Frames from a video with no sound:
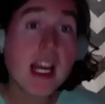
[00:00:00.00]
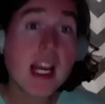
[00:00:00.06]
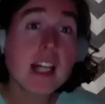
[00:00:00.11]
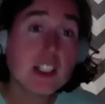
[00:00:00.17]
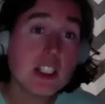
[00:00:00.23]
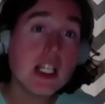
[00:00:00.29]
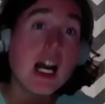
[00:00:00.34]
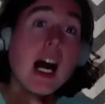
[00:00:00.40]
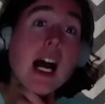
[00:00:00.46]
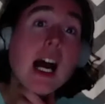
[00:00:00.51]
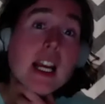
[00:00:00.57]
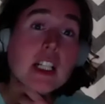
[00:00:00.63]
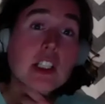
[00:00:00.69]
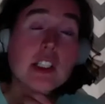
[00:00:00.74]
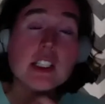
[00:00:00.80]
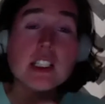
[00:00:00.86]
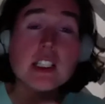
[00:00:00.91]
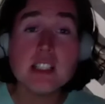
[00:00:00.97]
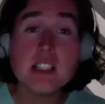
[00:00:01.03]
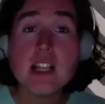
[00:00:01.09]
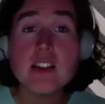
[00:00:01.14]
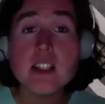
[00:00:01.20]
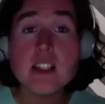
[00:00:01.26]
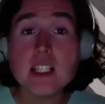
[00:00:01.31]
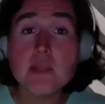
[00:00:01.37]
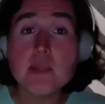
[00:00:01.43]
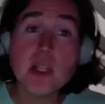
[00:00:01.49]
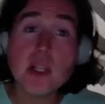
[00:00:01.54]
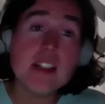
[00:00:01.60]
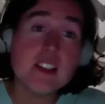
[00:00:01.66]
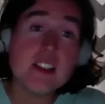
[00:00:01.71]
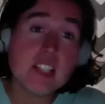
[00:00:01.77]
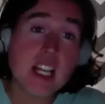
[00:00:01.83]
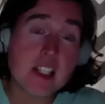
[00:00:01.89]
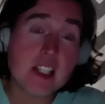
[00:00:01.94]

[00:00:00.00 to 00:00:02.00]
He actually, I actually contend that he played his